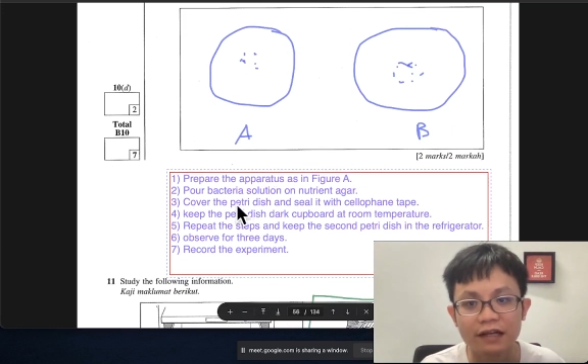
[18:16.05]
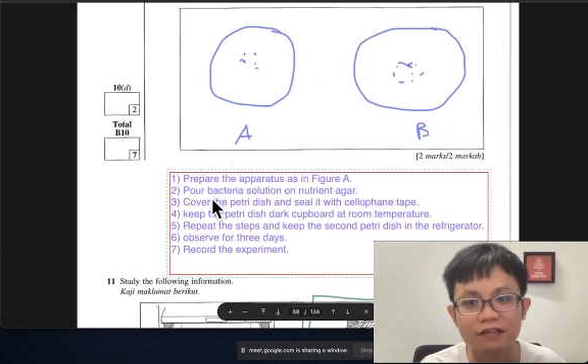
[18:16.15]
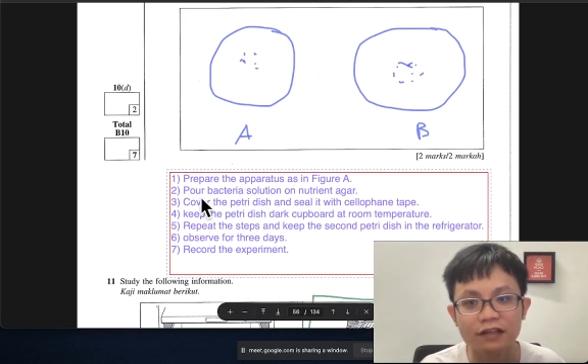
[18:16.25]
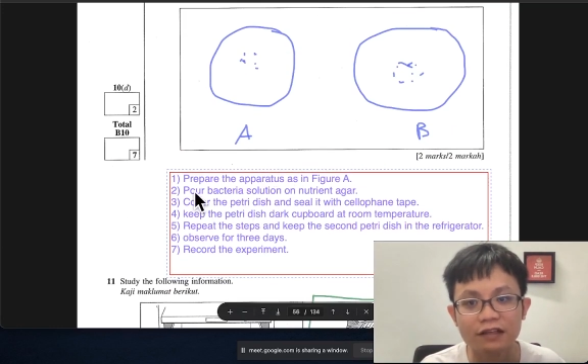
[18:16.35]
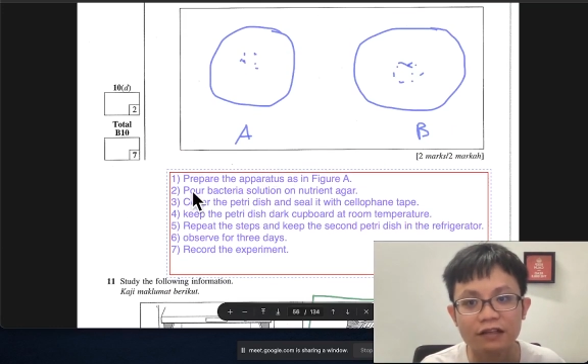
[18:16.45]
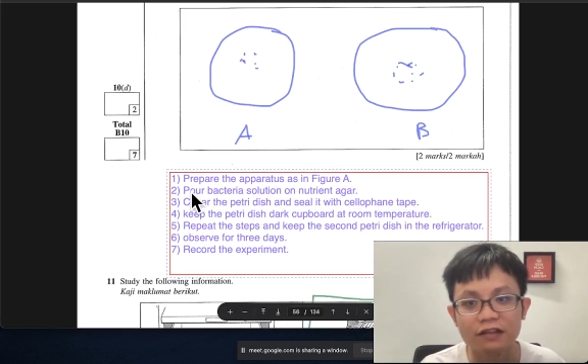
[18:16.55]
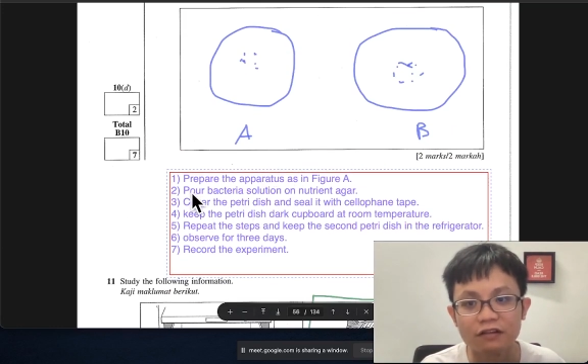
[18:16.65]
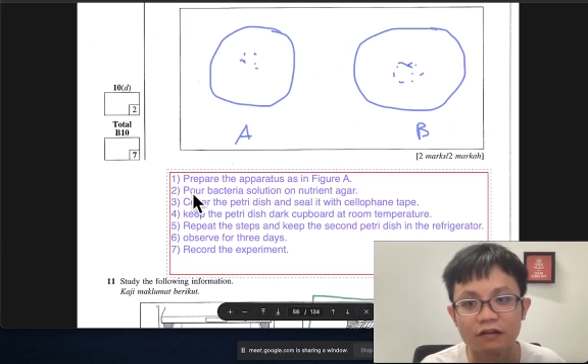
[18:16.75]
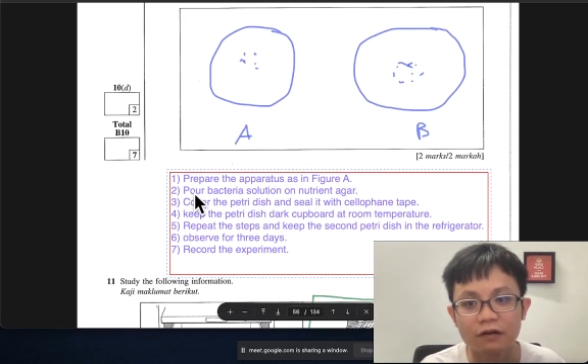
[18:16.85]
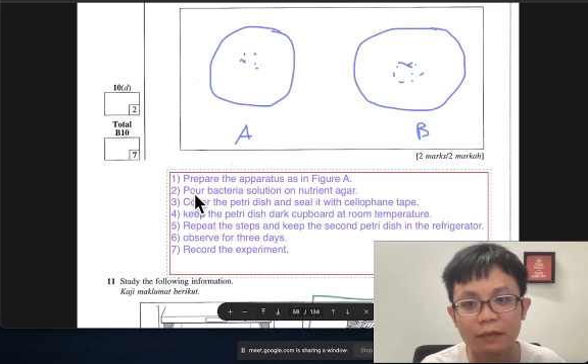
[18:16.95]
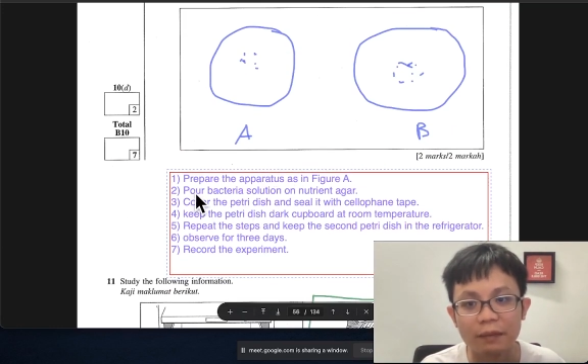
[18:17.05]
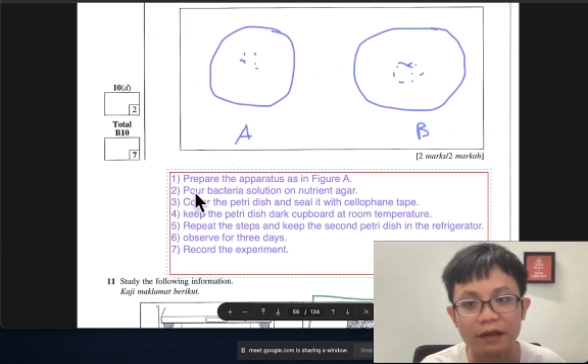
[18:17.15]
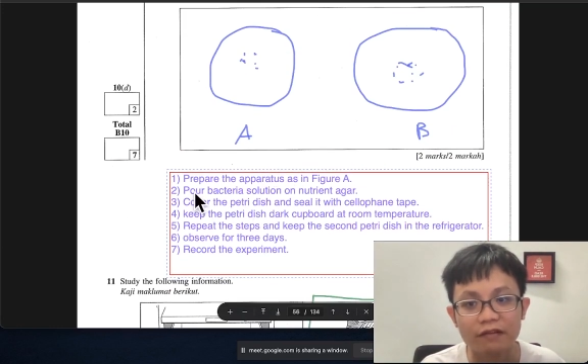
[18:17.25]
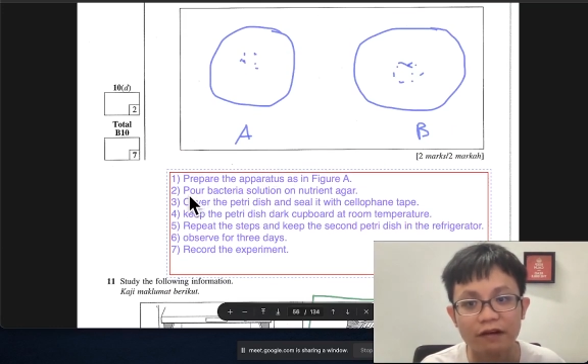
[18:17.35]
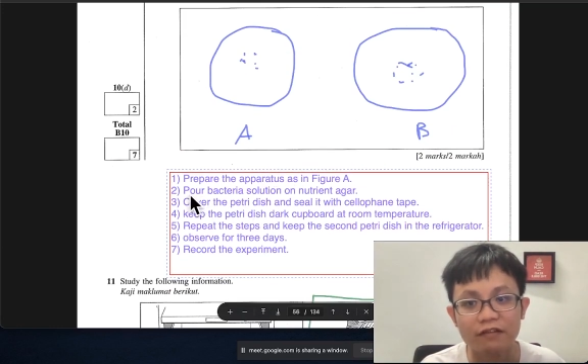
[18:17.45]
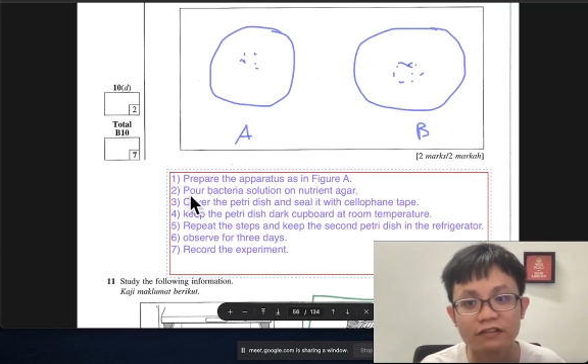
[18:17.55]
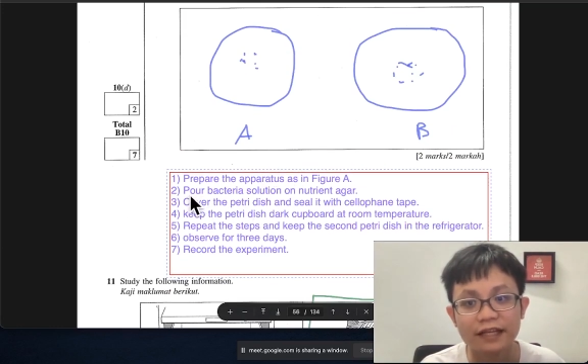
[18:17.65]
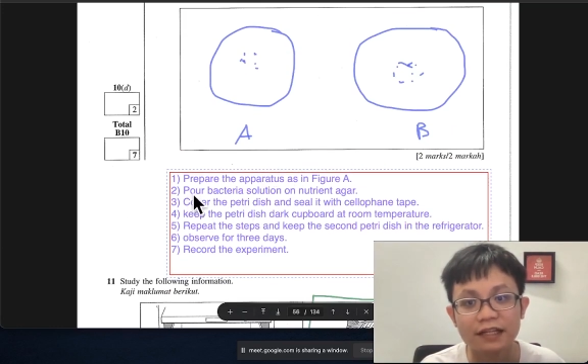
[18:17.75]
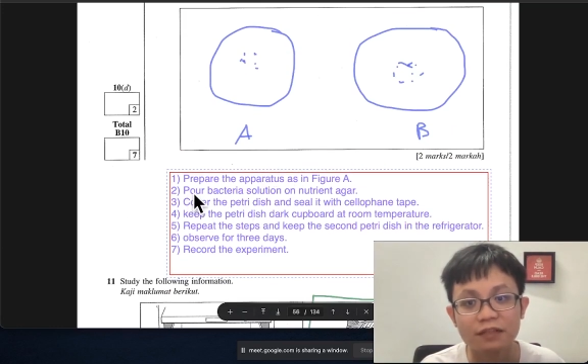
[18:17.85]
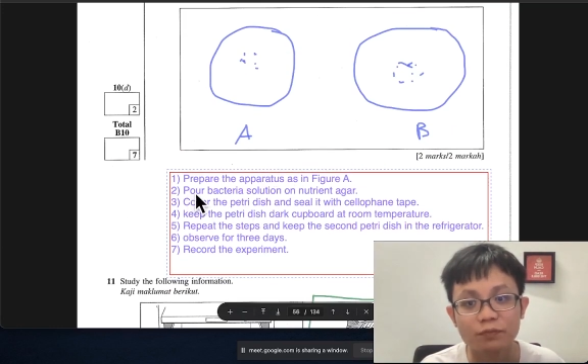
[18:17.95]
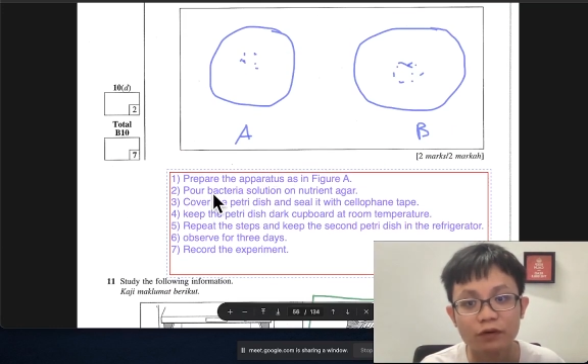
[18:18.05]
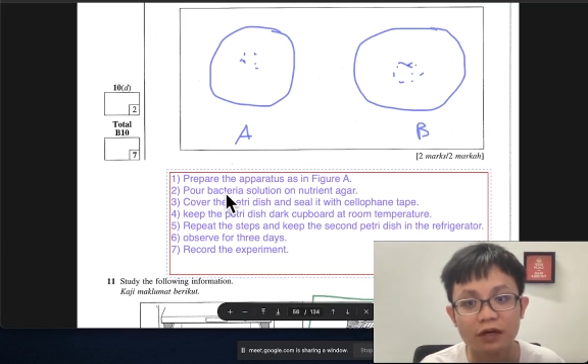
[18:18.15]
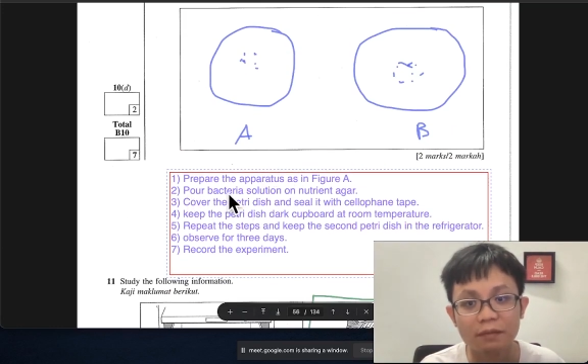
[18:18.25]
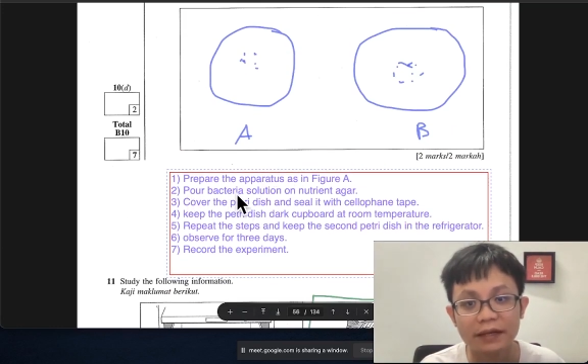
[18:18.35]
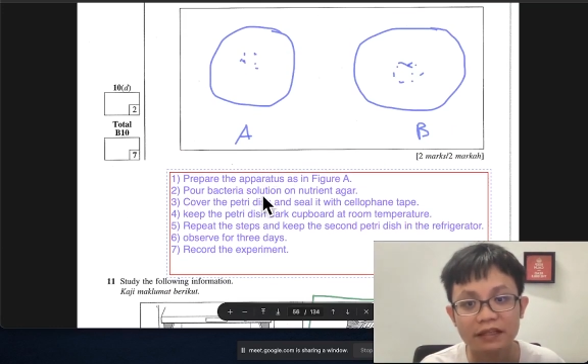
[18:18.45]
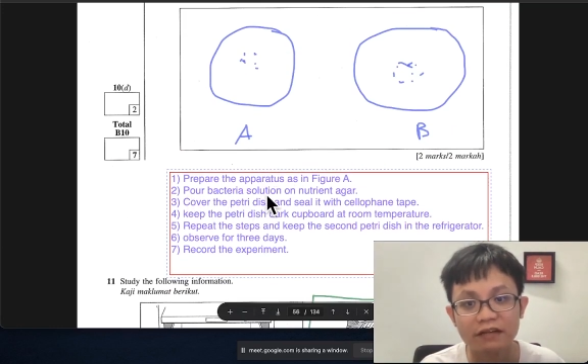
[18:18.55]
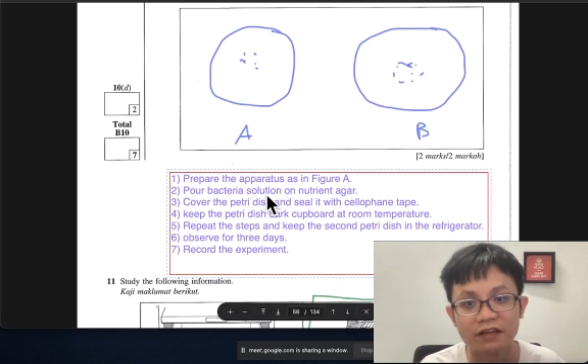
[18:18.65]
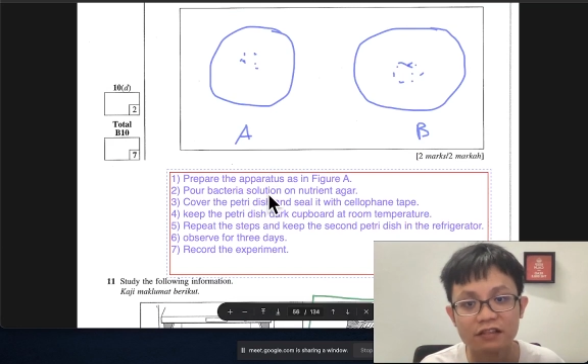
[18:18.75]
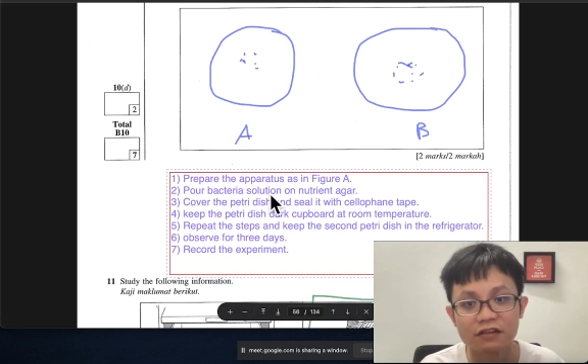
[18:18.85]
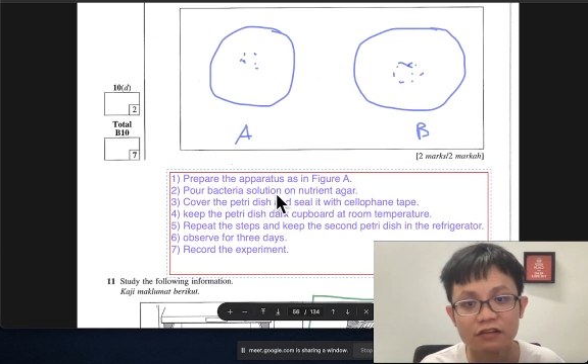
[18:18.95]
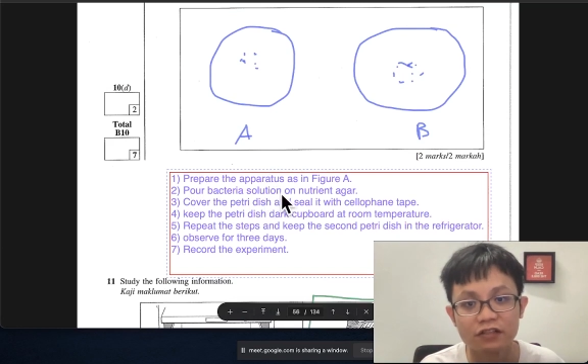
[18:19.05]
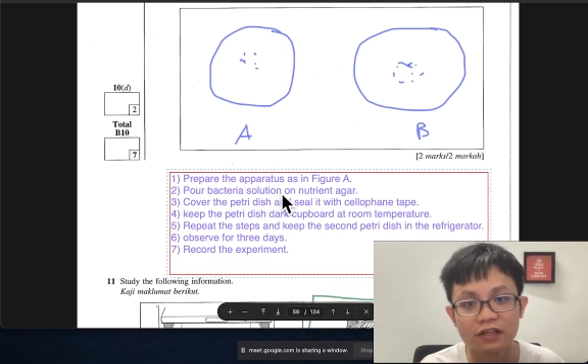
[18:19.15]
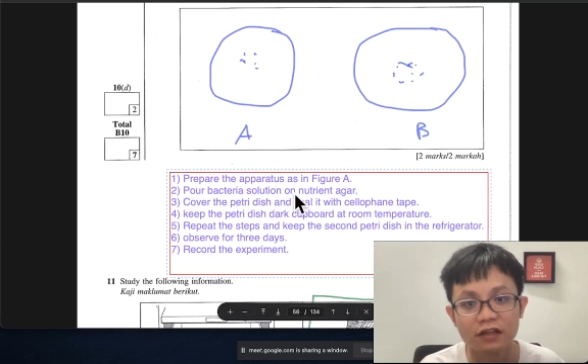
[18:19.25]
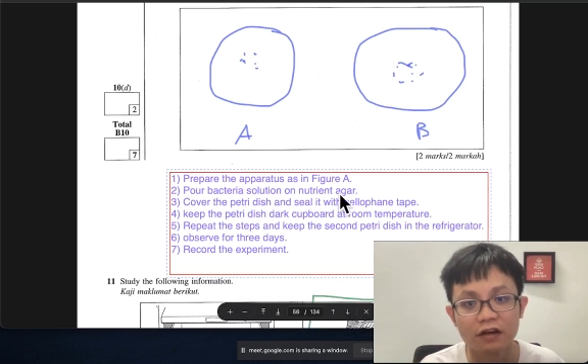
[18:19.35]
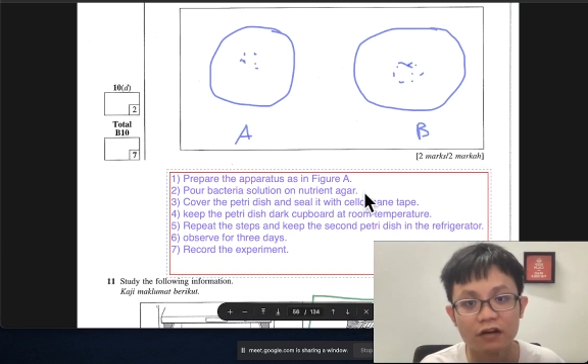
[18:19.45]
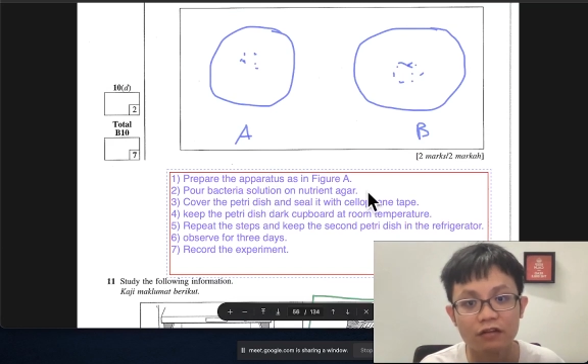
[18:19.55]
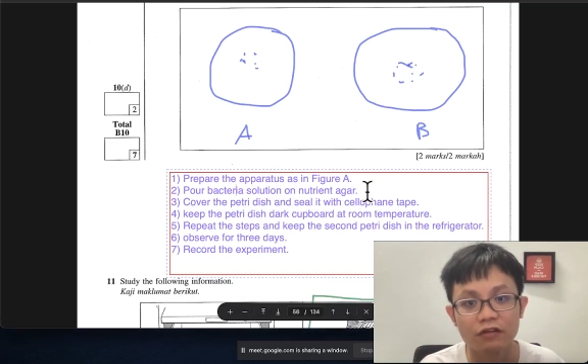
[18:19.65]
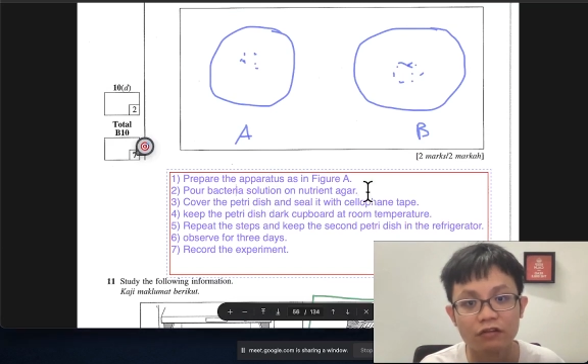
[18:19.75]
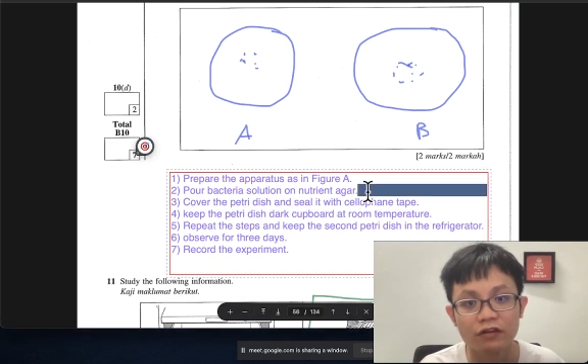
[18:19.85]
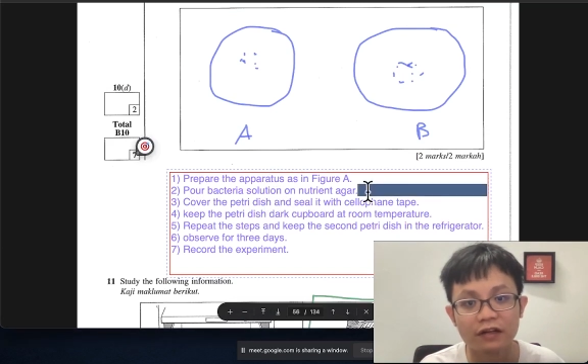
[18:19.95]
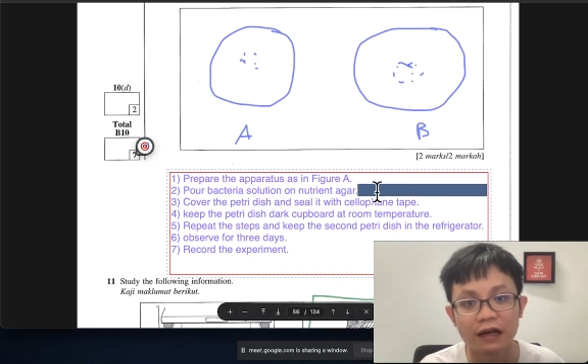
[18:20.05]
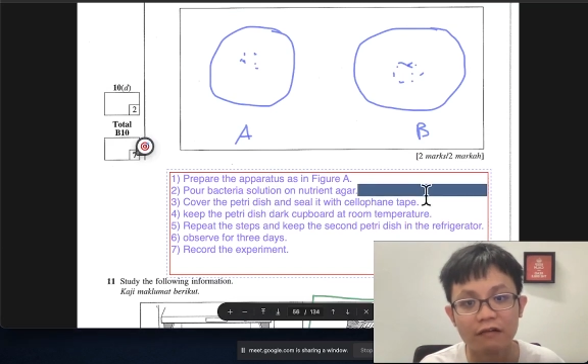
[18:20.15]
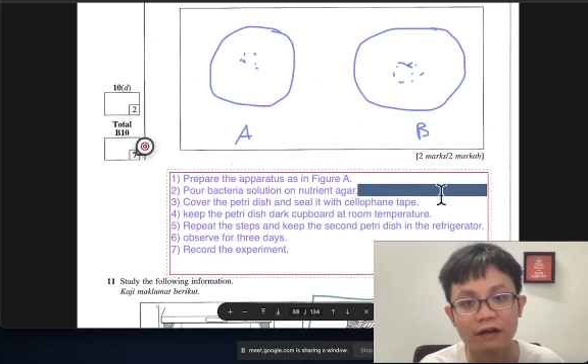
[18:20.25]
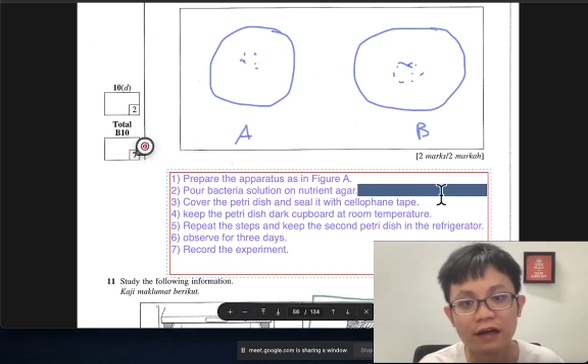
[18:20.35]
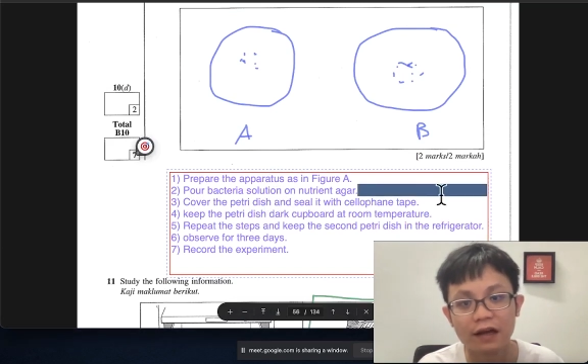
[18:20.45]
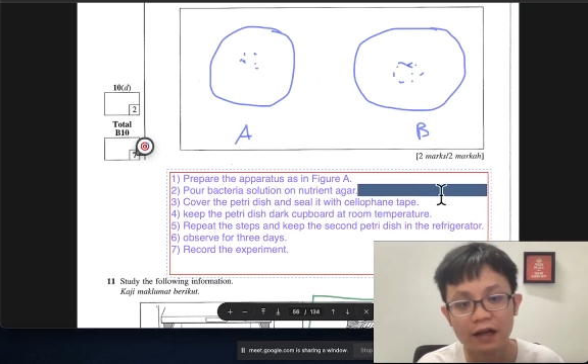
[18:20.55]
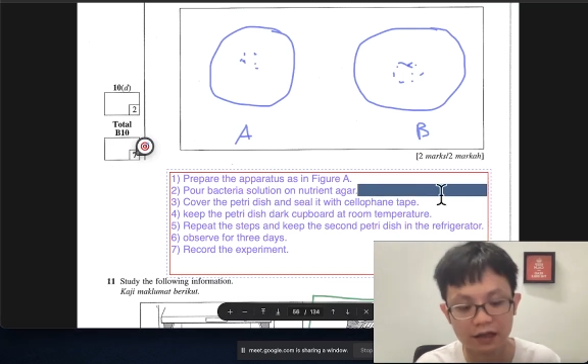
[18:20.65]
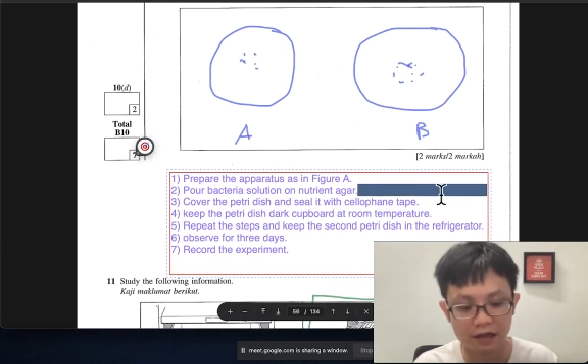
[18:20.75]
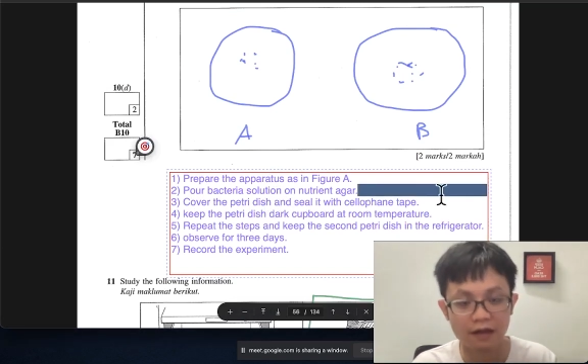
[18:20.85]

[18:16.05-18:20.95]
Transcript: This one you need to, maybe you want to say this, pour bacteria solution on nutrient agar